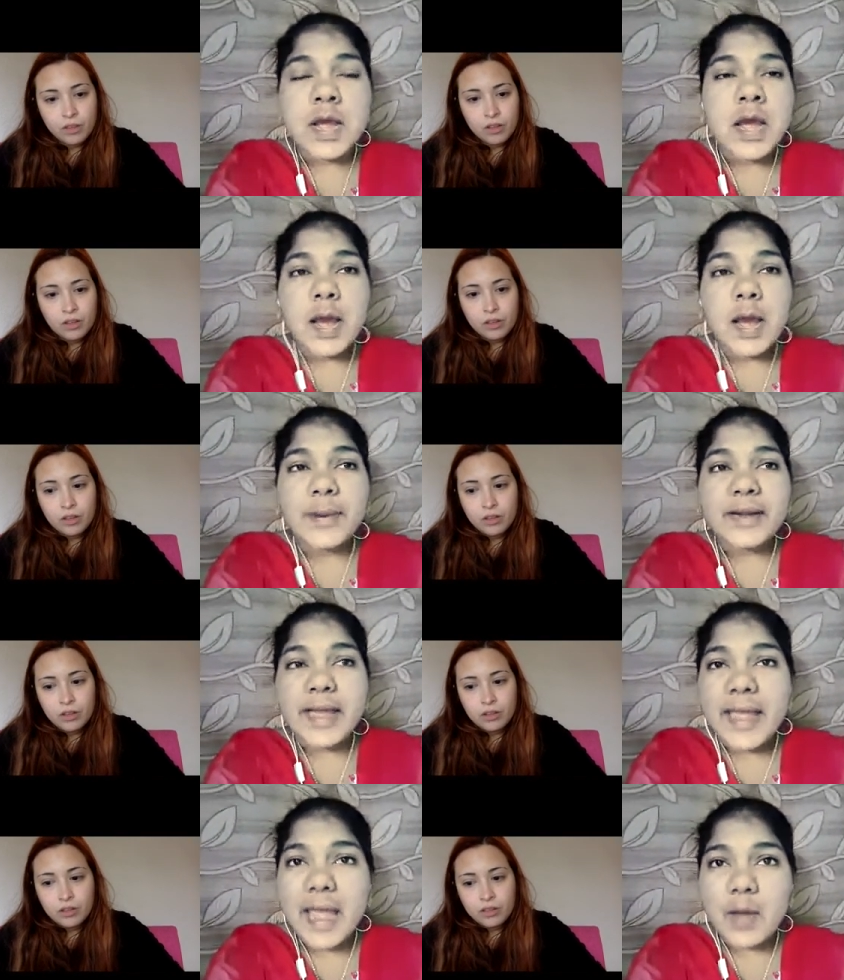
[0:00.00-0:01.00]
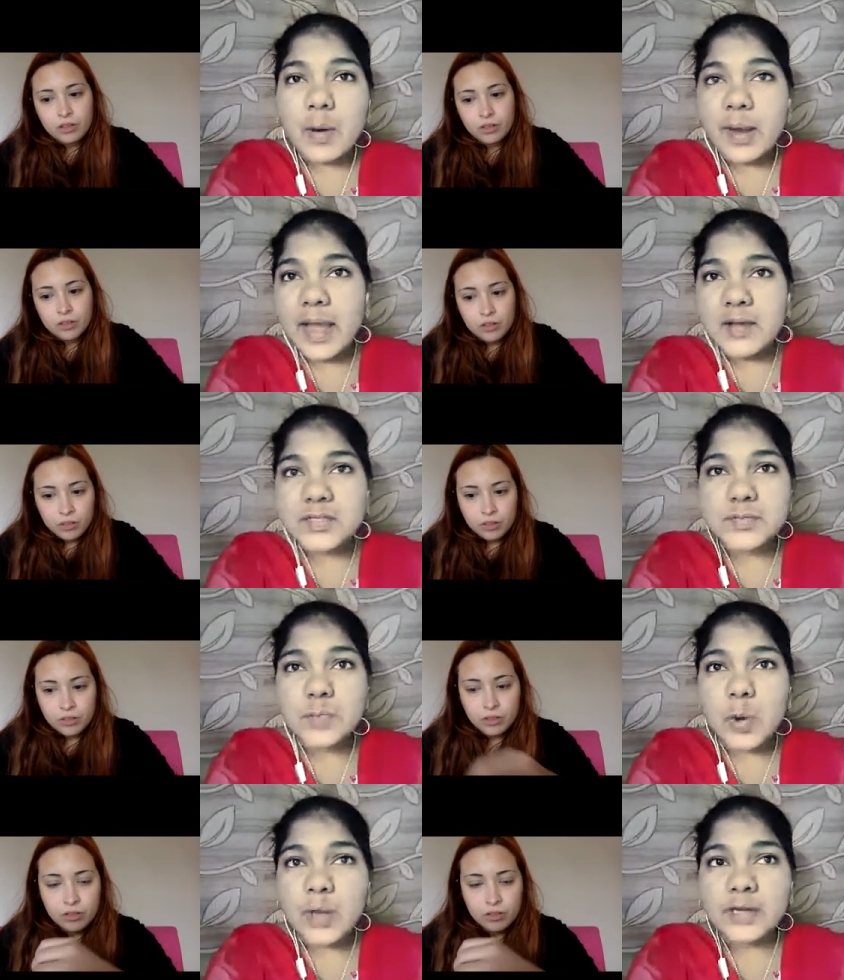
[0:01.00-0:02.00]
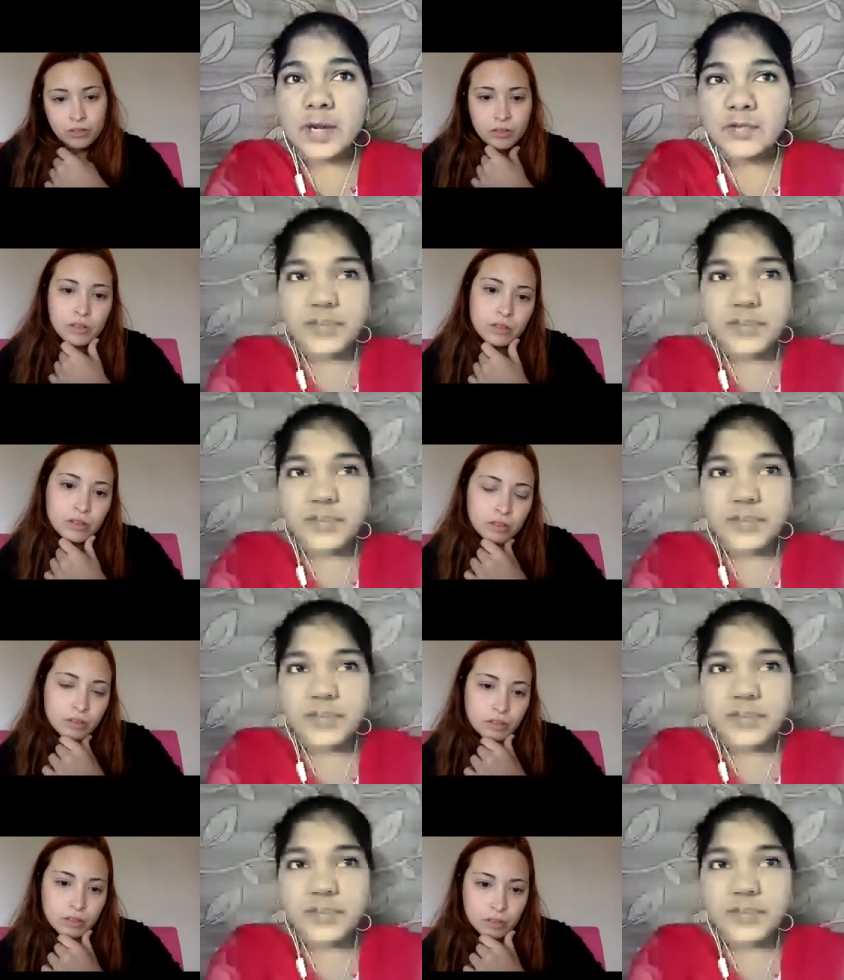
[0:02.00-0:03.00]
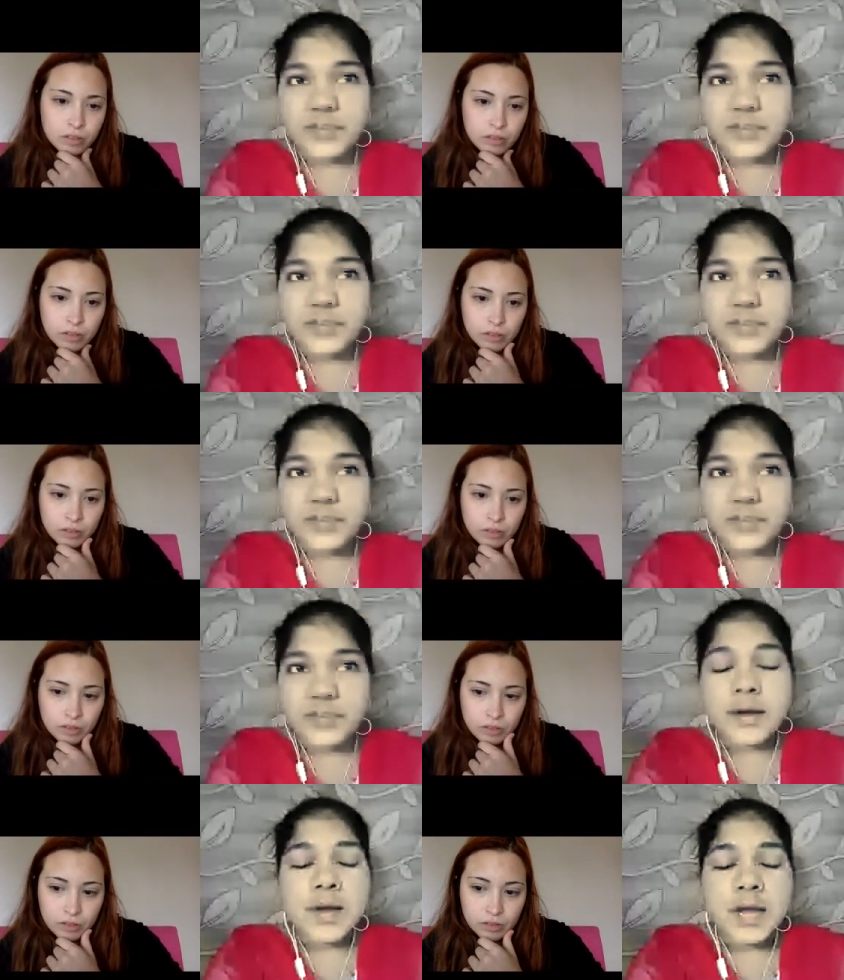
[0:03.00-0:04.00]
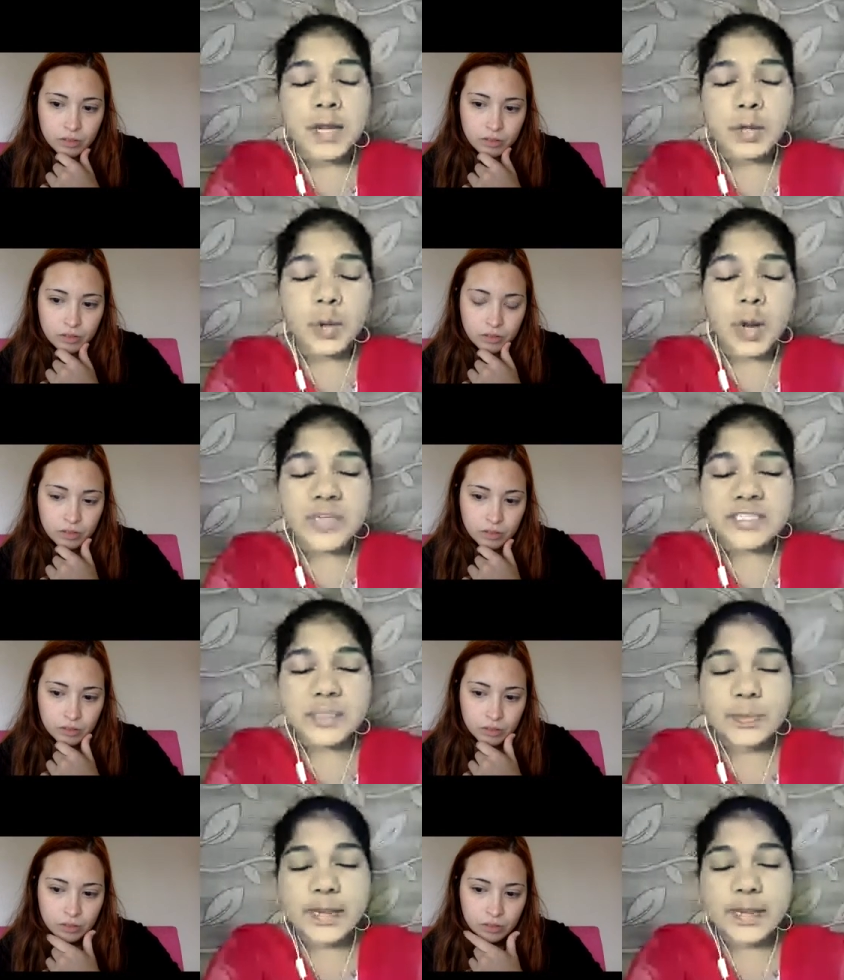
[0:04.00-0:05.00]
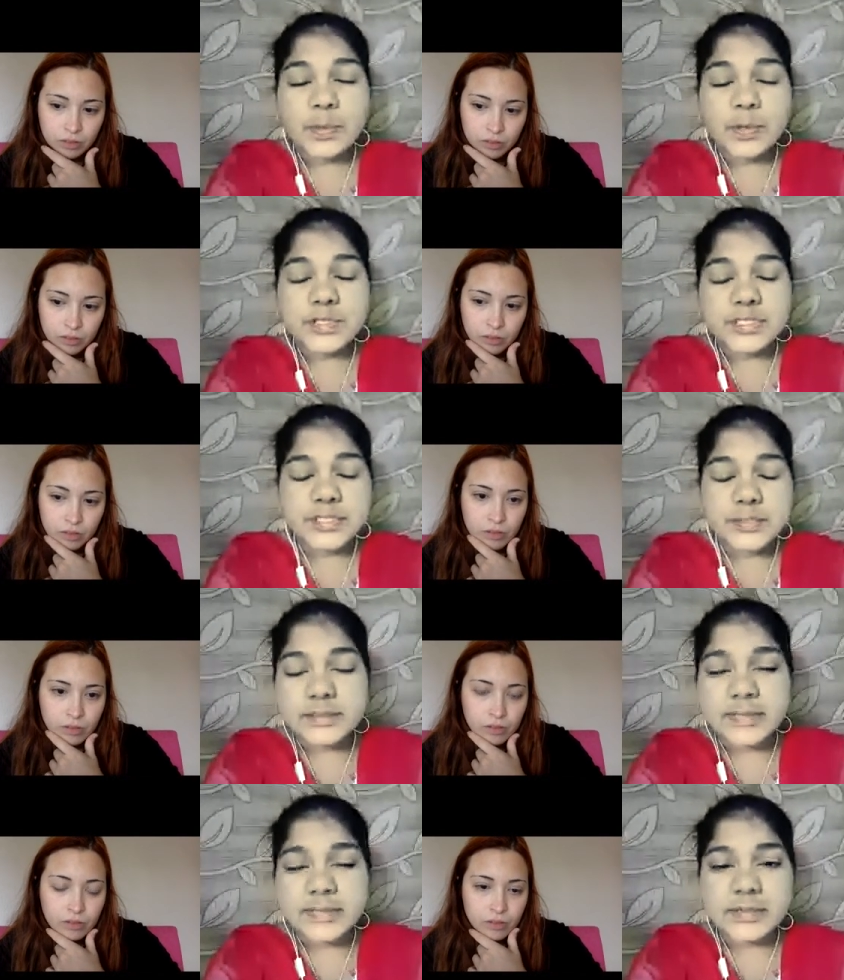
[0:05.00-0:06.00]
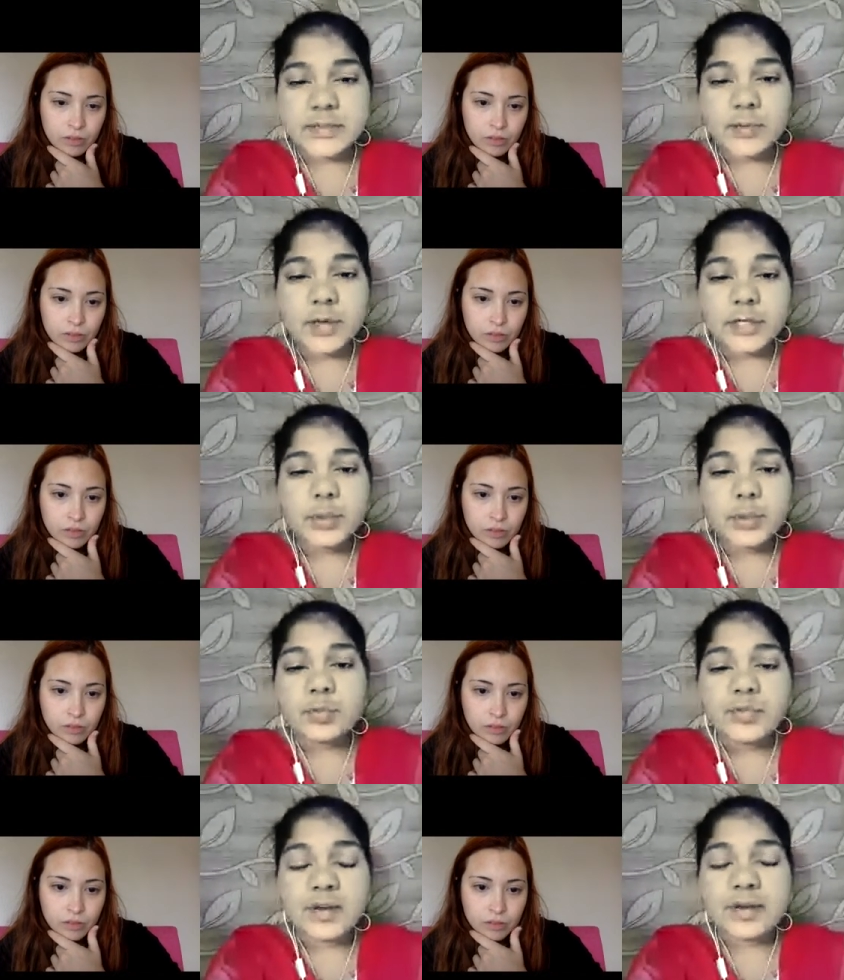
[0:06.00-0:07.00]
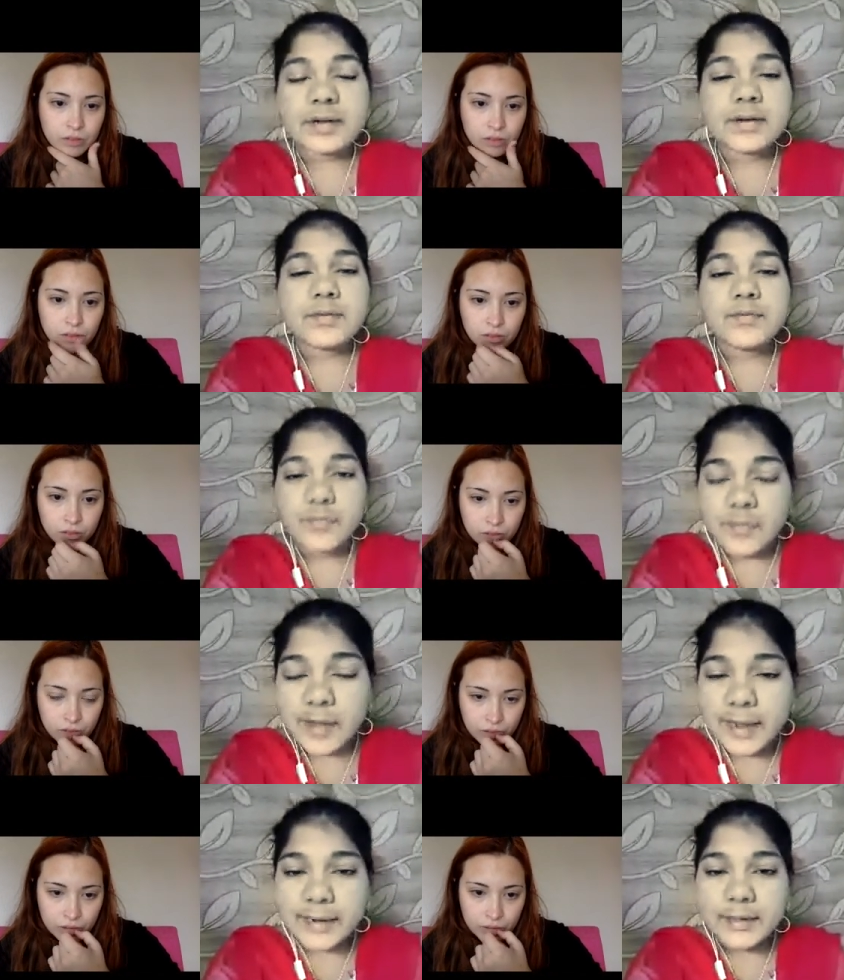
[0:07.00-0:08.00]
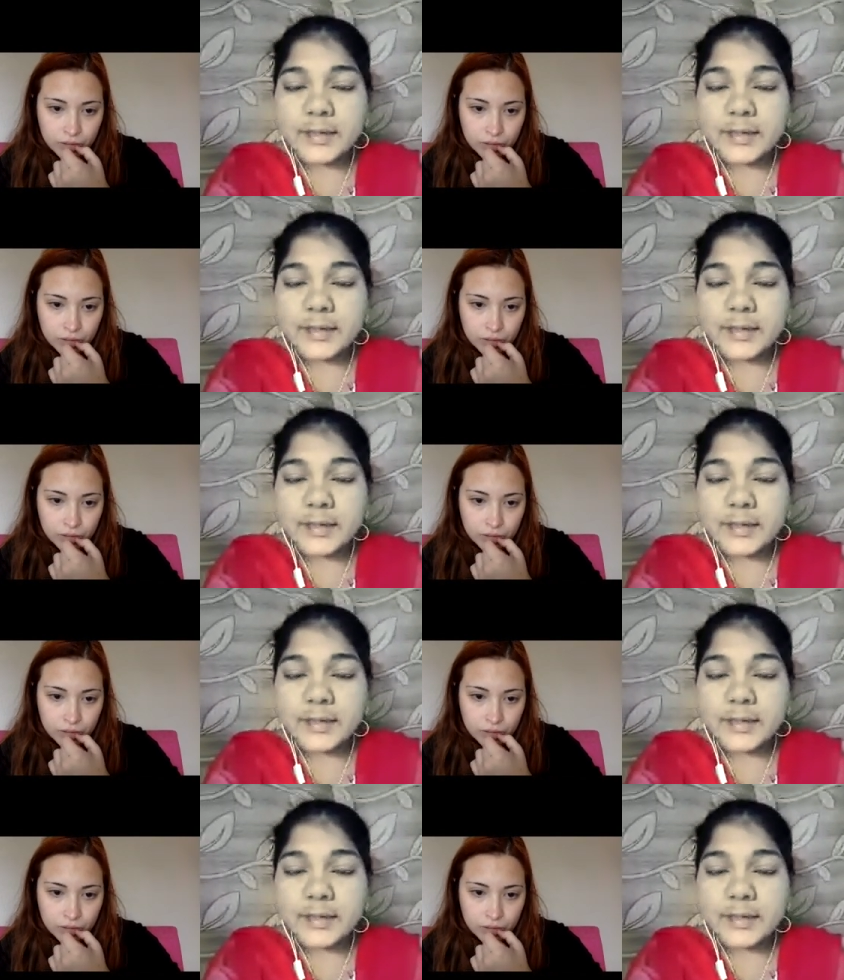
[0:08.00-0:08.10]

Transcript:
Speaker 1: But I have small confusion about, you asked me about that. What do you do for fun?